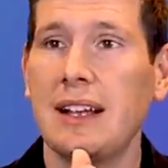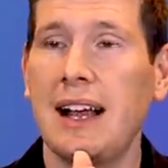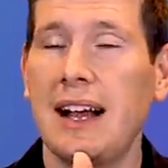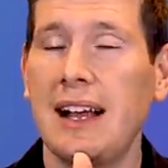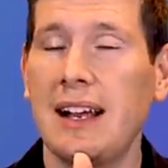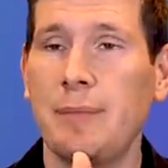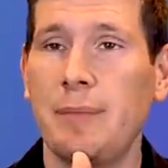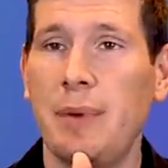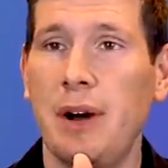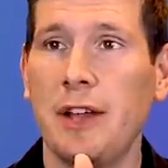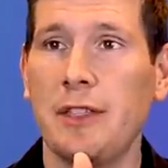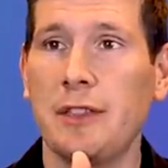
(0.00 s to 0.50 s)

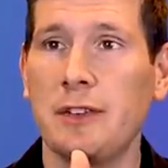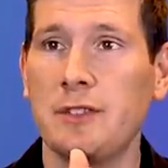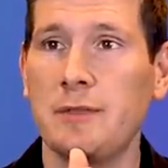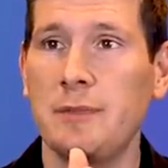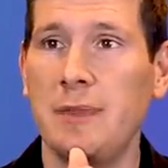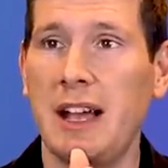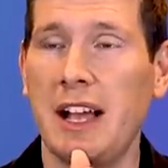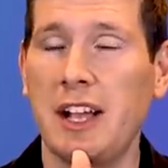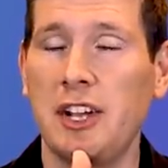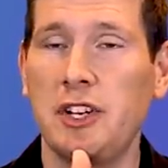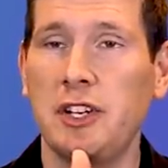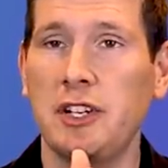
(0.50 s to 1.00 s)
God, it bothers
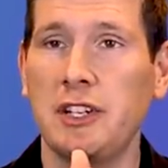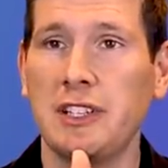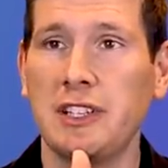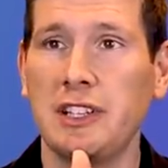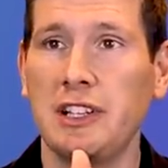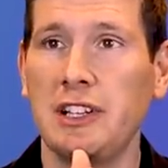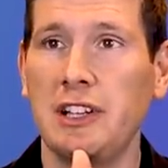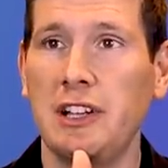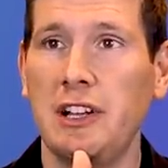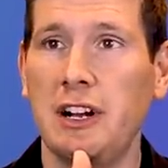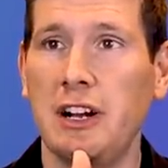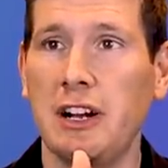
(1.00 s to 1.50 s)
me. I could
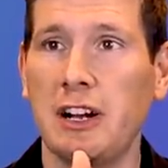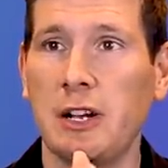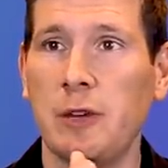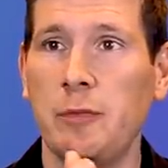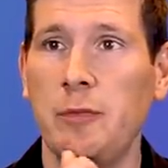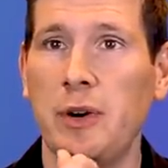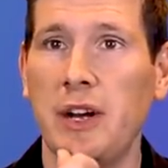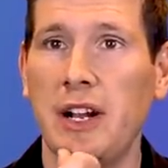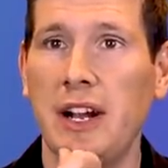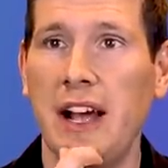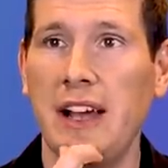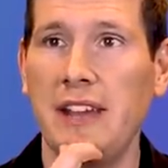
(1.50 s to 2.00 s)
look,
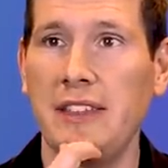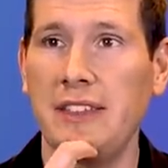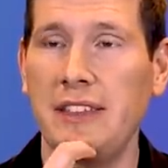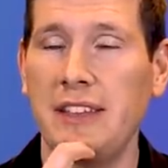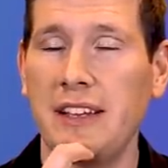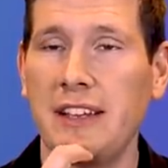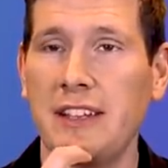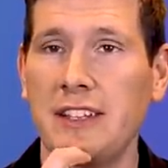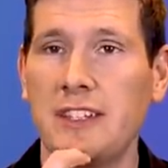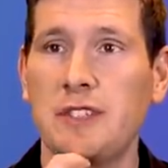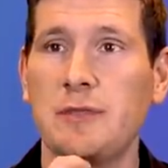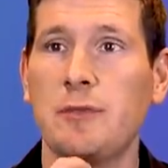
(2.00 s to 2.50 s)
but I
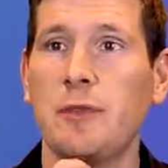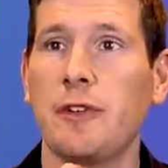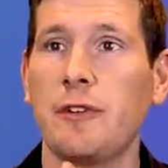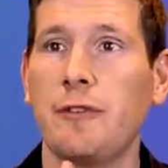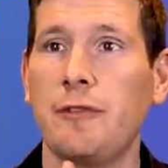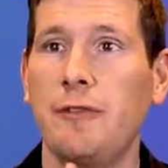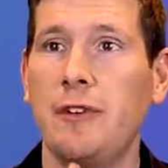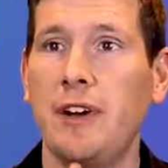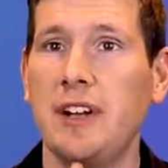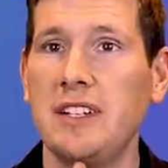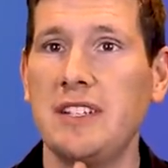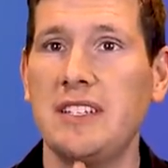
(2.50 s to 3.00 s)
think it's more
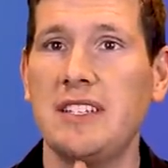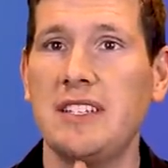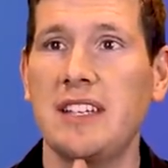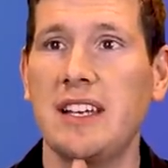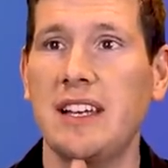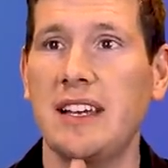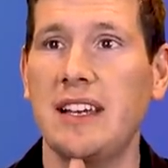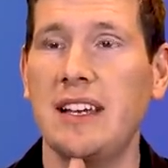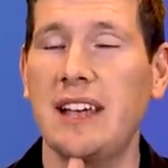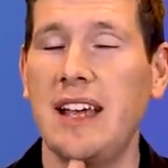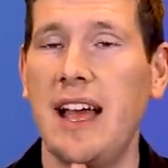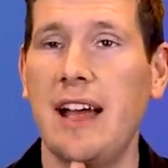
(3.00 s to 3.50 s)
fun
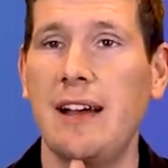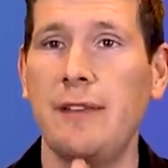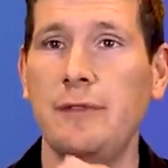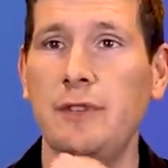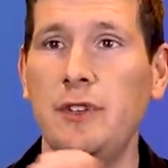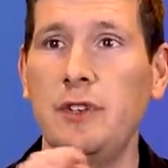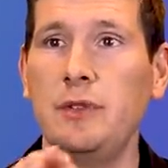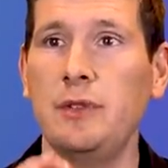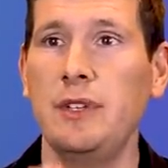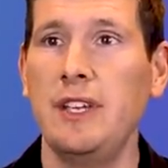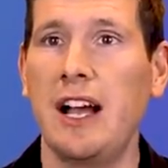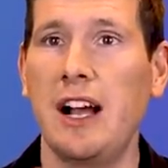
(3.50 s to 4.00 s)
to have
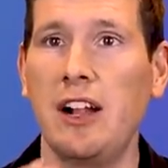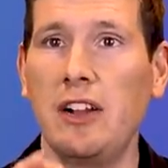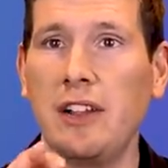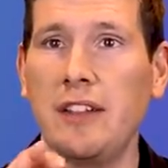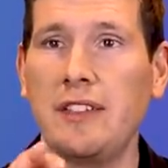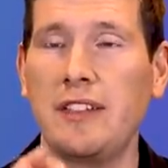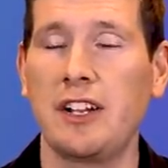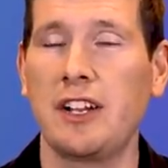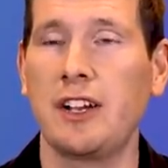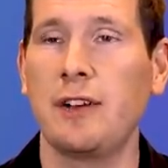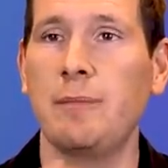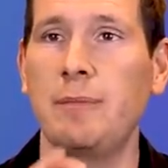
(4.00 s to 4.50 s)
you yell at
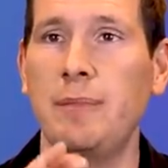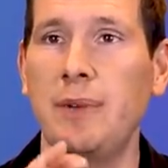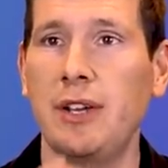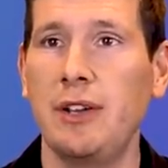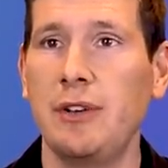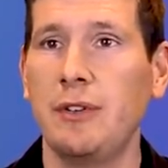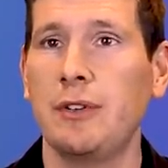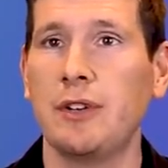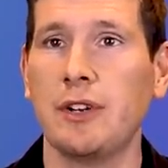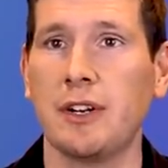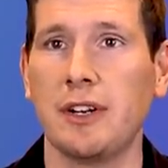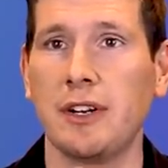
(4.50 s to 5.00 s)
the
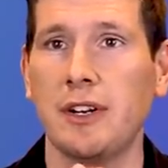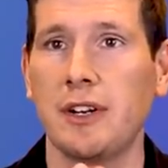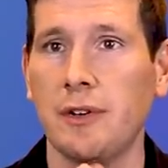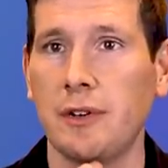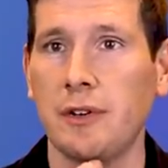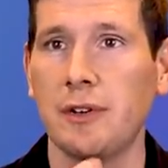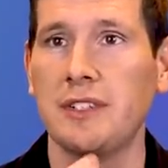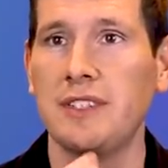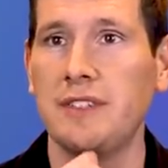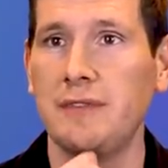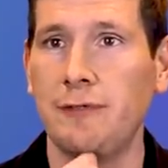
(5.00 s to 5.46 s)
computer or